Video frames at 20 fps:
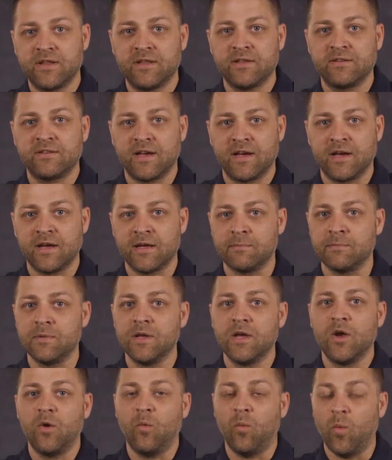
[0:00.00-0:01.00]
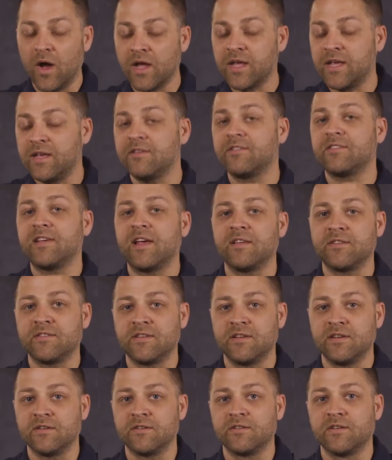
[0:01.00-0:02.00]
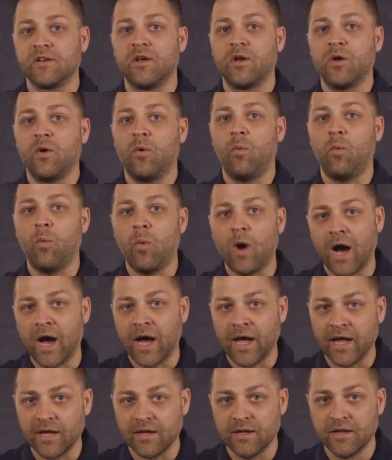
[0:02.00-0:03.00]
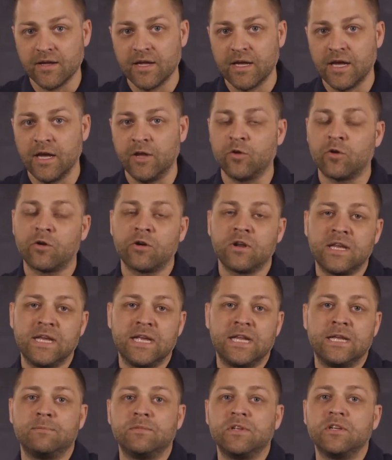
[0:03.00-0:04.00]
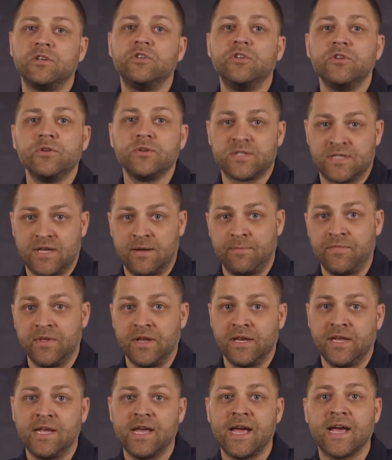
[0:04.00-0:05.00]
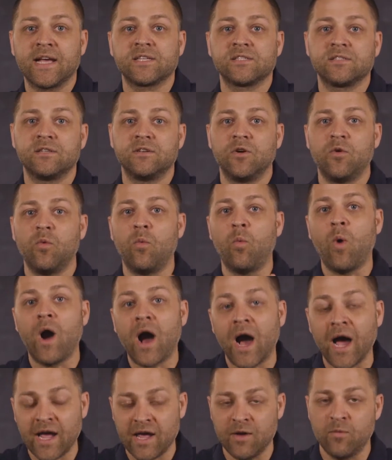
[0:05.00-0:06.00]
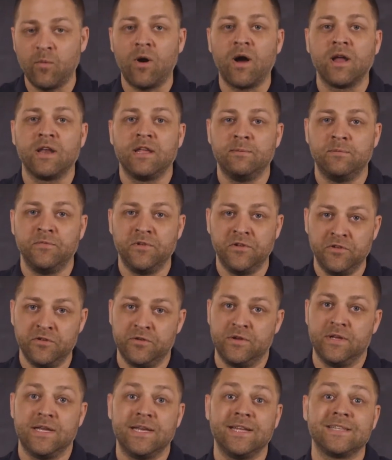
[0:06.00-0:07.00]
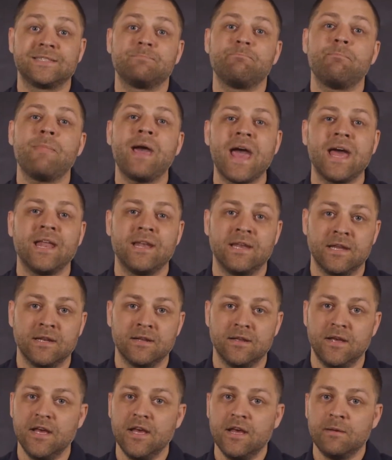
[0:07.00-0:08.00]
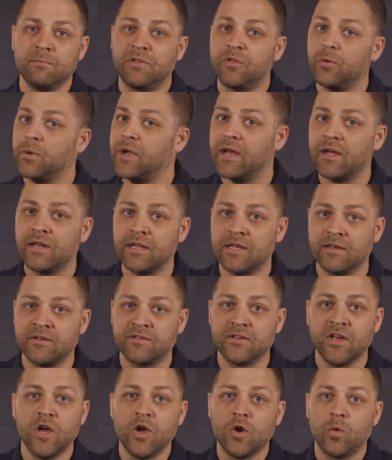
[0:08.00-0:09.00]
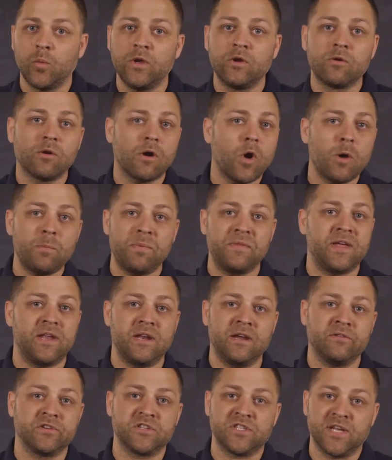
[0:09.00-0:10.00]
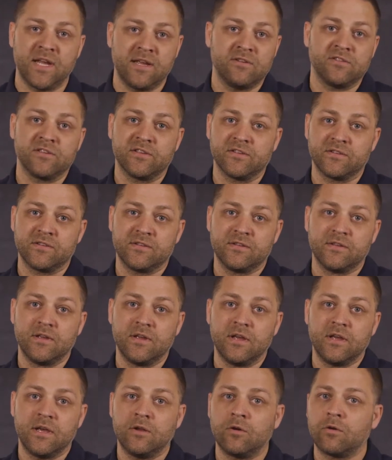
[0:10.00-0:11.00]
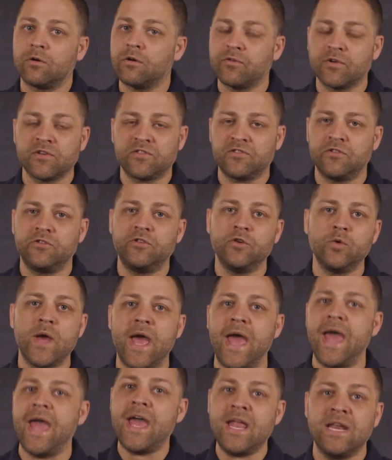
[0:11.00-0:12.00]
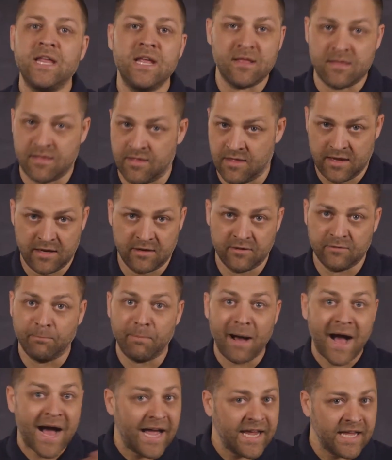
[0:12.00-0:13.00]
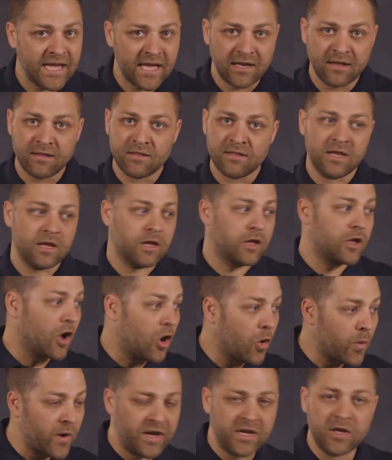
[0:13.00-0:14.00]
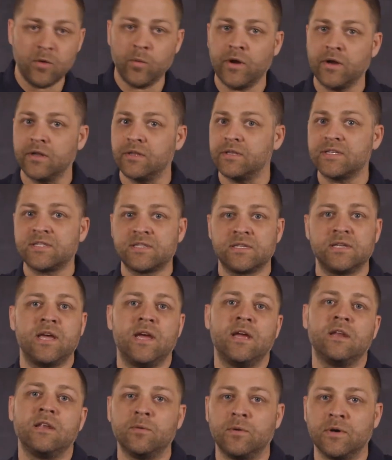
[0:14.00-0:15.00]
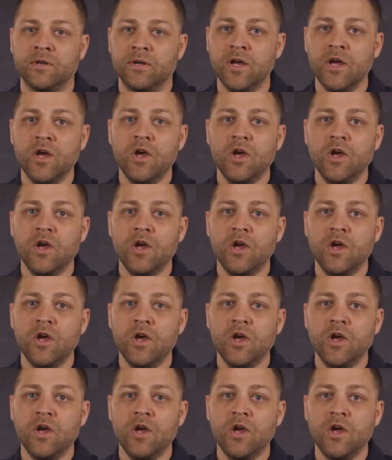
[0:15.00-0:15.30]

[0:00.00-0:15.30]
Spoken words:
of the time, what he says is, why? In order to get him to do something, he has to know why I want him to do it. It's maddening. But the reality is, we grow up and that never changes. In order for us to do anything, buy anything, go anywhere, listen to anyone,